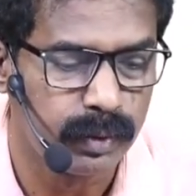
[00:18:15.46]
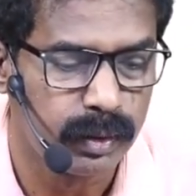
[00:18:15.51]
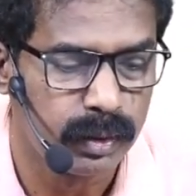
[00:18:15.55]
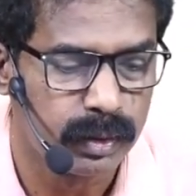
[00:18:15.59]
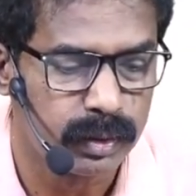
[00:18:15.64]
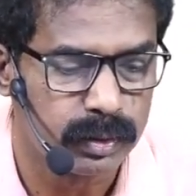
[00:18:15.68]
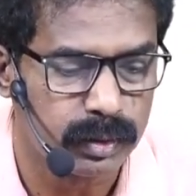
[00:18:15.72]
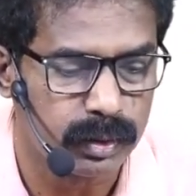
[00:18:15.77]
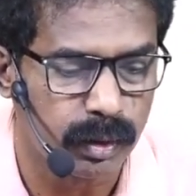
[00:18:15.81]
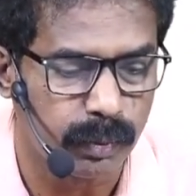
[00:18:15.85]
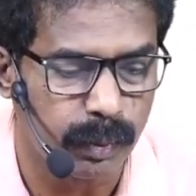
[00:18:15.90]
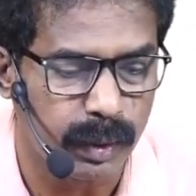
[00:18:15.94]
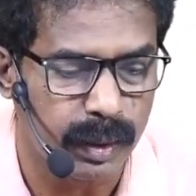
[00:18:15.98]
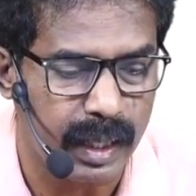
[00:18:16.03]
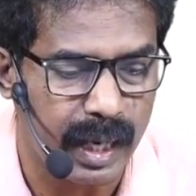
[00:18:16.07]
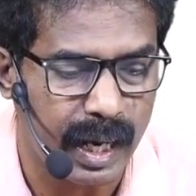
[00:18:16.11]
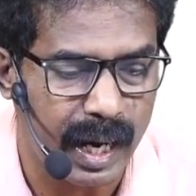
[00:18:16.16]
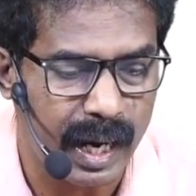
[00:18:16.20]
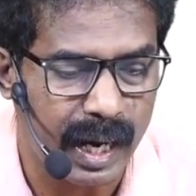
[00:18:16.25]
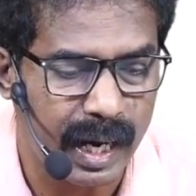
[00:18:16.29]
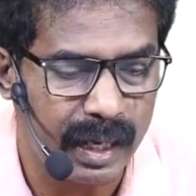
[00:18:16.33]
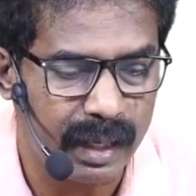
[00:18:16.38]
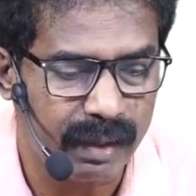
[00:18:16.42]
So when you
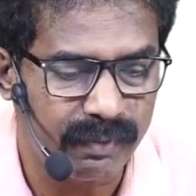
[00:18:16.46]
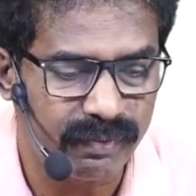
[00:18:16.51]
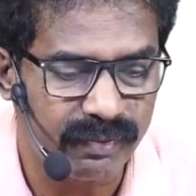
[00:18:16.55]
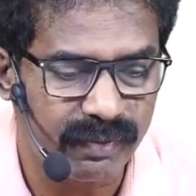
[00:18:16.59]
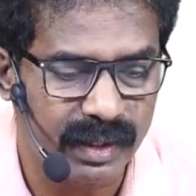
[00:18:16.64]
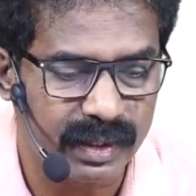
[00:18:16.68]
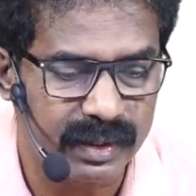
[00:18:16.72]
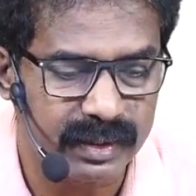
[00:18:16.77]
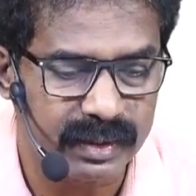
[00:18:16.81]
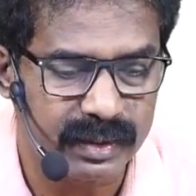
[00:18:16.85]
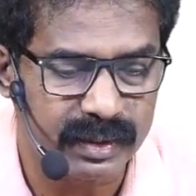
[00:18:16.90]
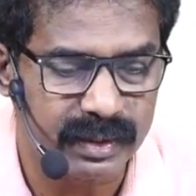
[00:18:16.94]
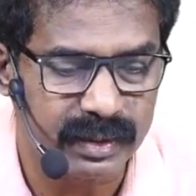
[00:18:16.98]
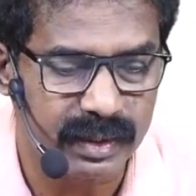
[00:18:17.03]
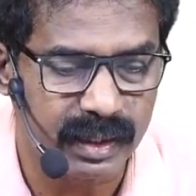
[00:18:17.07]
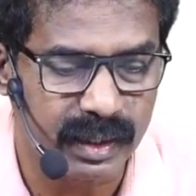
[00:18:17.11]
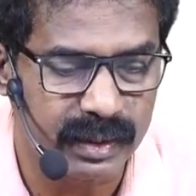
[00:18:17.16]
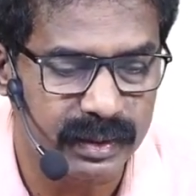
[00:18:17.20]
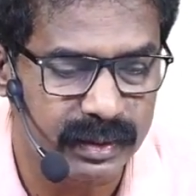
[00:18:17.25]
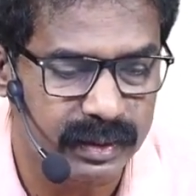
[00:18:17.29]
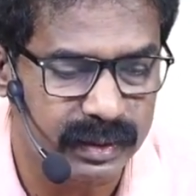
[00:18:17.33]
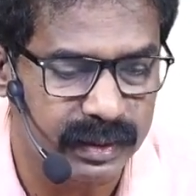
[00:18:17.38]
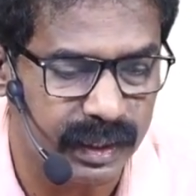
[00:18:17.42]
add first
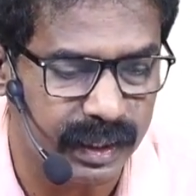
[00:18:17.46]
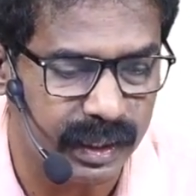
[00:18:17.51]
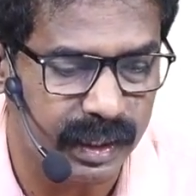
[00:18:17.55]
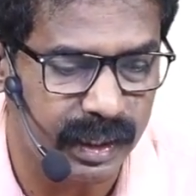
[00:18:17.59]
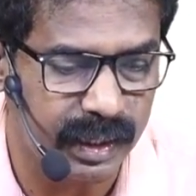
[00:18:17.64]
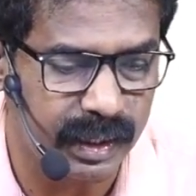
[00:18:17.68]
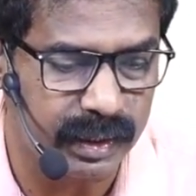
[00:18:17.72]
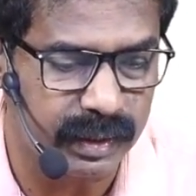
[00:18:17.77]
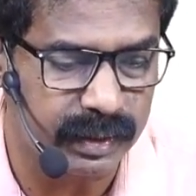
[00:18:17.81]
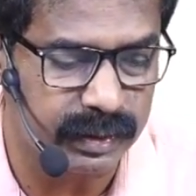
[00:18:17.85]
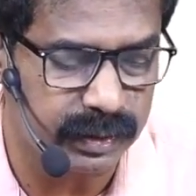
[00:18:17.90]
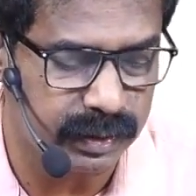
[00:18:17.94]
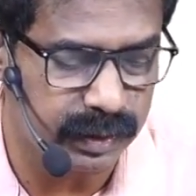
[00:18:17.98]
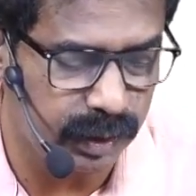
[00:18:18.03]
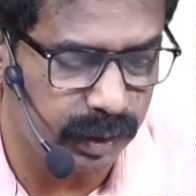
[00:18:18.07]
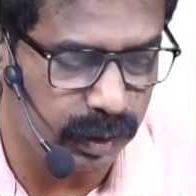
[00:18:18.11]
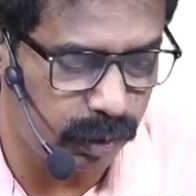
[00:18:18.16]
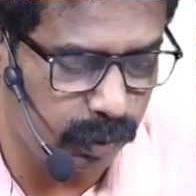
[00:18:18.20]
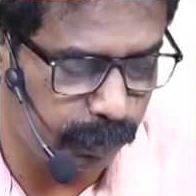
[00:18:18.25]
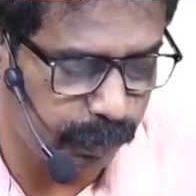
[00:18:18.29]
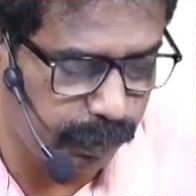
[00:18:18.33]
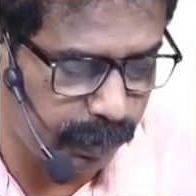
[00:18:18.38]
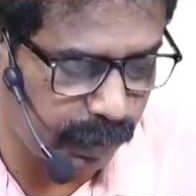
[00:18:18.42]
and second,
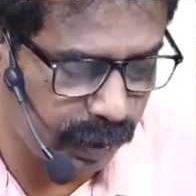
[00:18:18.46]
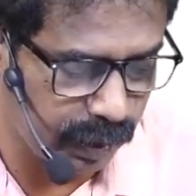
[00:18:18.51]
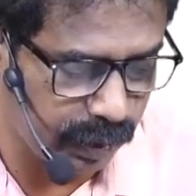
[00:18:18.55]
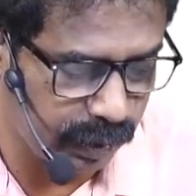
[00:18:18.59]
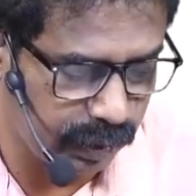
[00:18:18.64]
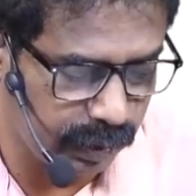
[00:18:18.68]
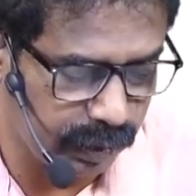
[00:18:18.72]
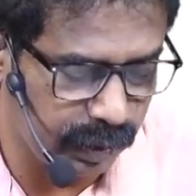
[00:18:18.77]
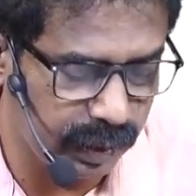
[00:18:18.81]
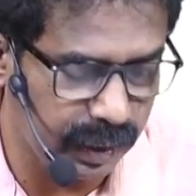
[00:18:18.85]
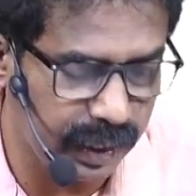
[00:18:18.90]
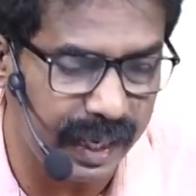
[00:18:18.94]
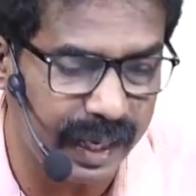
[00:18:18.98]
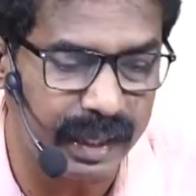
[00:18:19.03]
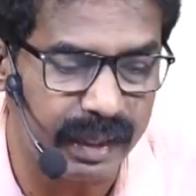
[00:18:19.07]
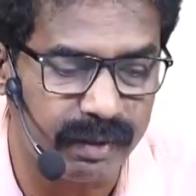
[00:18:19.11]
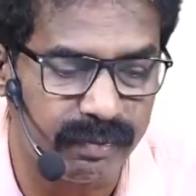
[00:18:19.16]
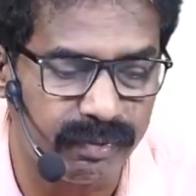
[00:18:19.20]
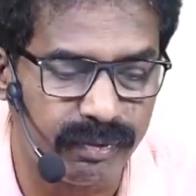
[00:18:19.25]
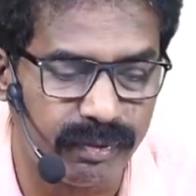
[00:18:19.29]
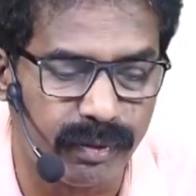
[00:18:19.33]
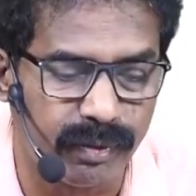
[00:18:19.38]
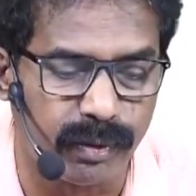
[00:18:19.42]

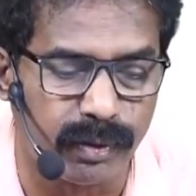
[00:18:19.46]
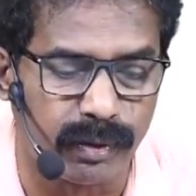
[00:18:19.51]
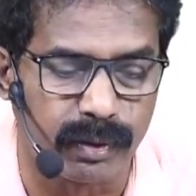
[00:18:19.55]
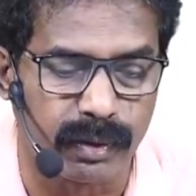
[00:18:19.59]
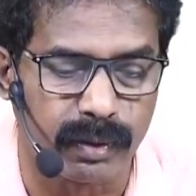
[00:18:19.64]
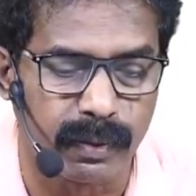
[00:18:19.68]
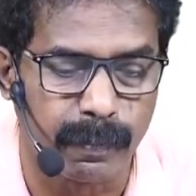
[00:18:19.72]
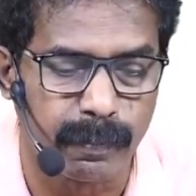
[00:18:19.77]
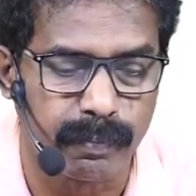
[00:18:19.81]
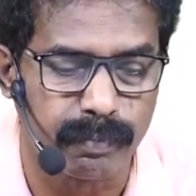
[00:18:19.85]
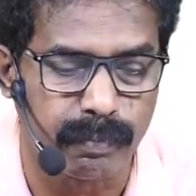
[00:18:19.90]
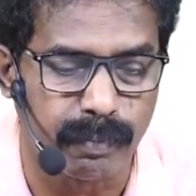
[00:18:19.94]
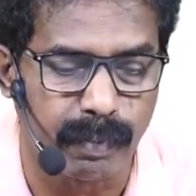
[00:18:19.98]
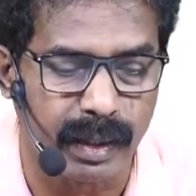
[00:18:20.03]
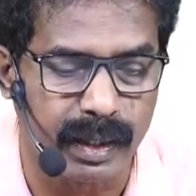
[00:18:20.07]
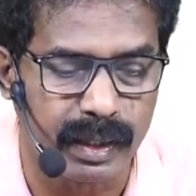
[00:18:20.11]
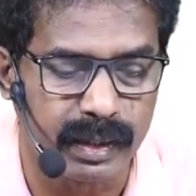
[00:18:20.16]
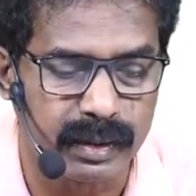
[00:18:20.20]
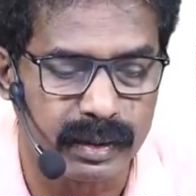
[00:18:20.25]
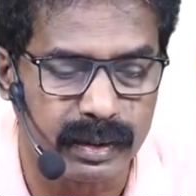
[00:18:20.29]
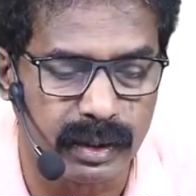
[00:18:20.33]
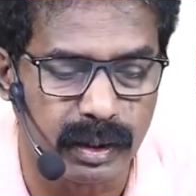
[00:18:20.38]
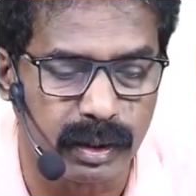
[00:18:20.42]
0.84
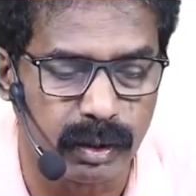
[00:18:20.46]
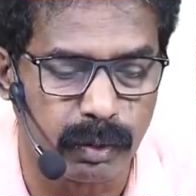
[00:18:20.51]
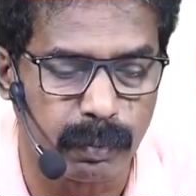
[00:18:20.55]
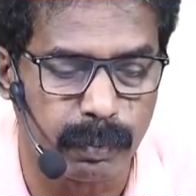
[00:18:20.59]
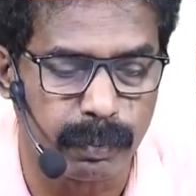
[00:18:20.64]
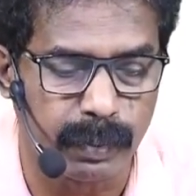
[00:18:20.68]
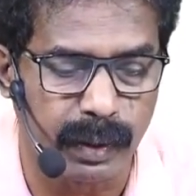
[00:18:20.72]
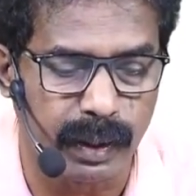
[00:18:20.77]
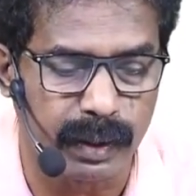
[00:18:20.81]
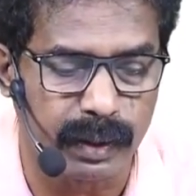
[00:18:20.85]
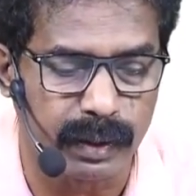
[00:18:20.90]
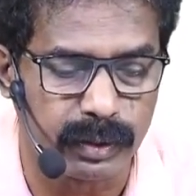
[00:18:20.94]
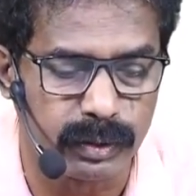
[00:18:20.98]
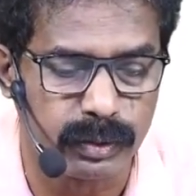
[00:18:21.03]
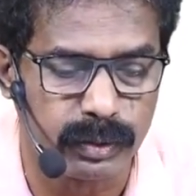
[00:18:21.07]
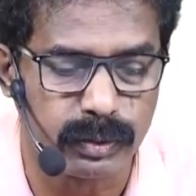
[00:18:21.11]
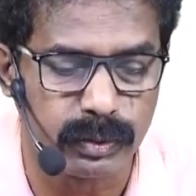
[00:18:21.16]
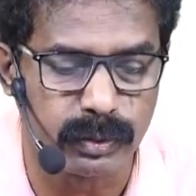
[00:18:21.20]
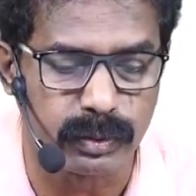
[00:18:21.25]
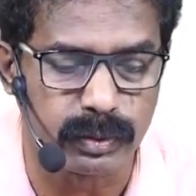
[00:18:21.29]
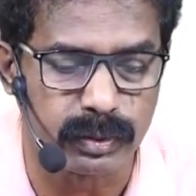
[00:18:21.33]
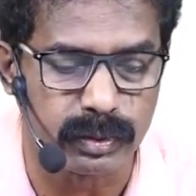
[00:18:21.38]
minus 0.2.